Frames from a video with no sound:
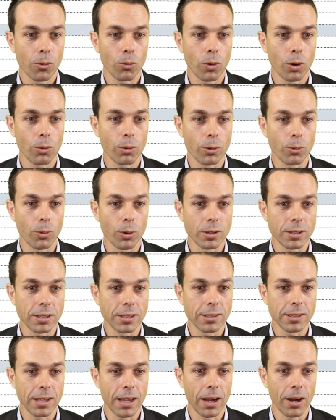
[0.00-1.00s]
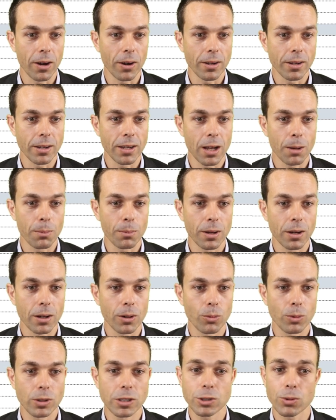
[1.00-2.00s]
what we want is our
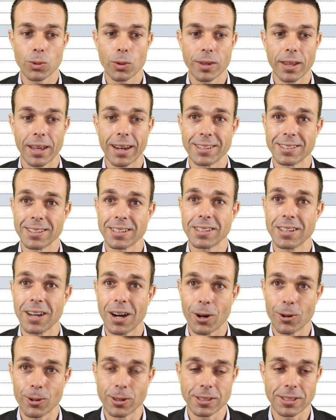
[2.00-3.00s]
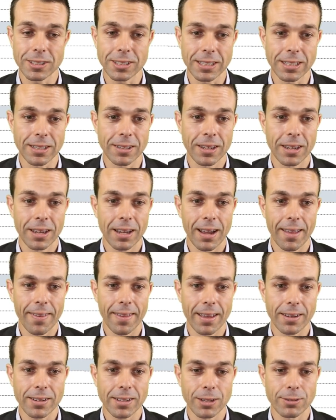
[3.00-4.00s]
number. We just want that as a currency.
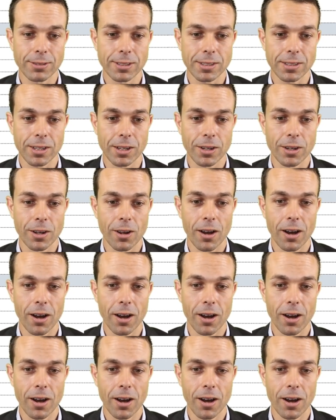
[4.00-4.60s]
And that gives us a